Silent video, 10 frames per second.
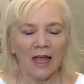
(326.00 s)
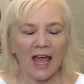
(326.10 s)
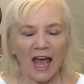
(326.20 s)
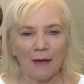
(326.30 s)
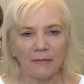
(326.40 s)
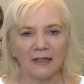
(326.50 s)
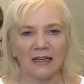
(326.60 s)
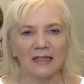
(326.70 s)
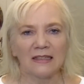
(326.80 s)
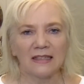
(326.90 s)

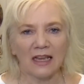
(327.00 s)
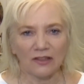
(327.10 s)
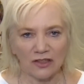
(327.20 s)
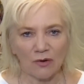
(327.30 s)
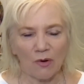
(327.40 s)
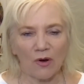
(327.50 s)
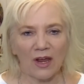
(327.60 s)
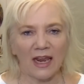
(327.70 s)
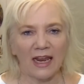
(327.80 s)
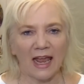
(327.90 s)
happiness and
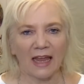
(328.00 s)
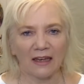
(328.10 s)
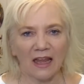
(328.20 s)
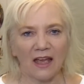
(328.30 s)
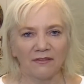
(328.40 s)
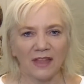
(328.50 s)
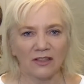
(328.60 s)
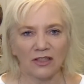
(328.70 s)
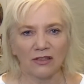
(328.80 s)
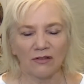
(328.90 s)
joy and love
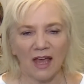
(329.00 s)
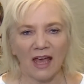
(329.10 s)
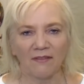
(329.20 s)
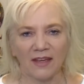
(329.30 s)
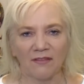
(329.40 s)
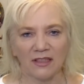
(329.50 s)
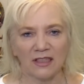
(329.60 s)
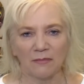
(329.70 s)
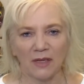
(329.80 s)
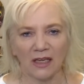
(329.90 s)
that you have given
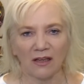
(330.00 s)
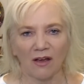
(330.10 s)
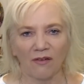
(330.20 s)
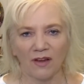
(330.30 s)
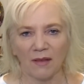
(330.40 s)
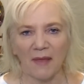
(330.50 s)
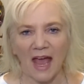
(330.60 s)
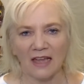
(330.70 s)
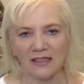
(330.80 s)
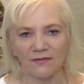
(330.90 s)
to me over the
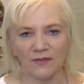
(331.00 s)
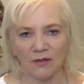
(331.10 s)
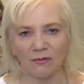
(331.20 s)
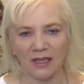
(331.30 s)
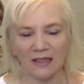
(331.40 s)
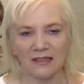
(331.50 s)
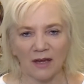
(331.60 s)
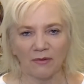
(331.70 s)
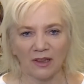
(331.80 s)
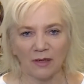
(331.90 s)
past few weeks.
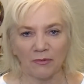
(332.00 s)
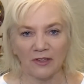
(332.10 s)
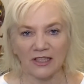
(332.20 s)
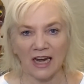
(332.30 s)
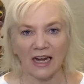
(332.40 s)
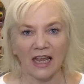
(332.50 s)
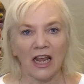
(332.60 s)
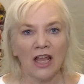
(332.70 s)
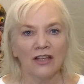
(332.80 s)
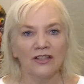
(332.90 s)
I really appreciate it.
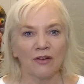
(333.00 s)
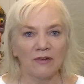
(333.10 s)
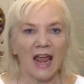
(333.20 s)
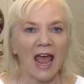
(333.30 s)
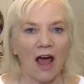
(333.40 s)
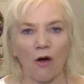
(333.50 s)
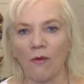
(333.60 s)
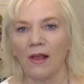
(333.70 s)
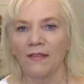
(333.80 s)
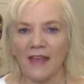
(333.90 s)
So
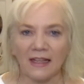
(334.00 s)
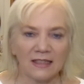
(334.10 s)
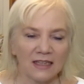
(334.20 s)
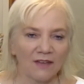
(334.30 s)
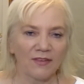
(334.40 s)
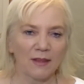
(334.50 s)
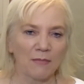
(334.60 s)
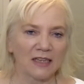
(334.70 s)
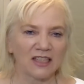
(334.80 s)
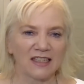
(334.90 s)
now, that's enough of the
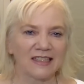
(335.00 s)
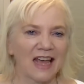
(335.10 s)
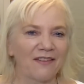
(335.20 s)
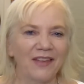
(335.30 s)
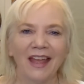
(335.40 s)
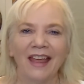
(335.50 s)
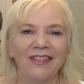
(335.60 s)
mushy stuff.